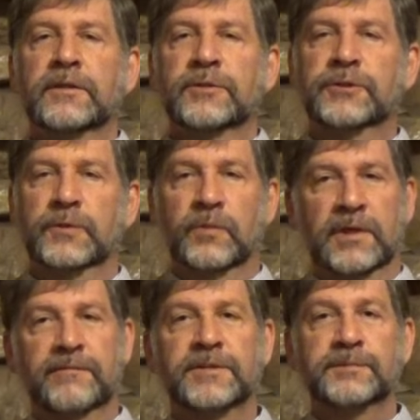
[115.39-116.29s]
should one
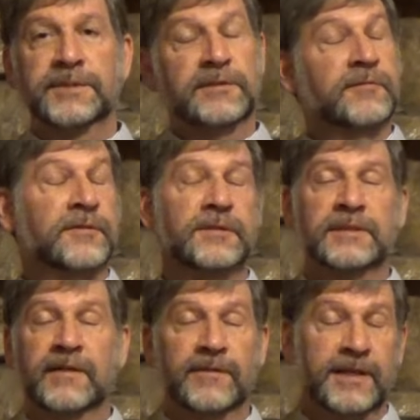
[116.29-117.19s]
of his mistresses
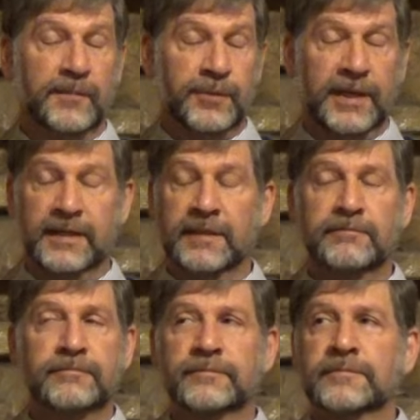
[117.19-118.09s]
ever get pregnant,
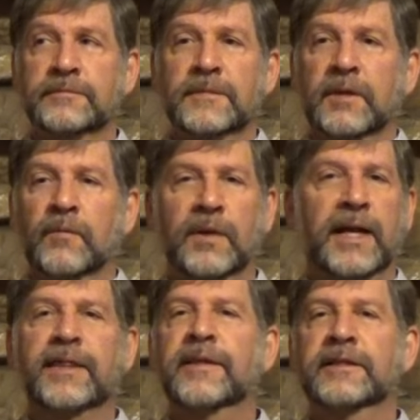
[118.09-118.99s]
would,
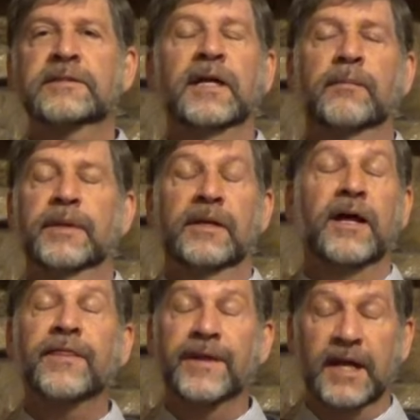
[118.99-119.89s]
I think, stop at
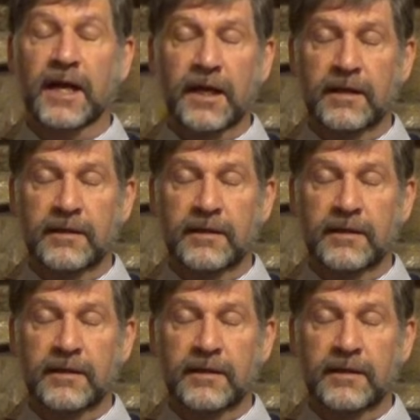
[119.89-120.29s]
nothing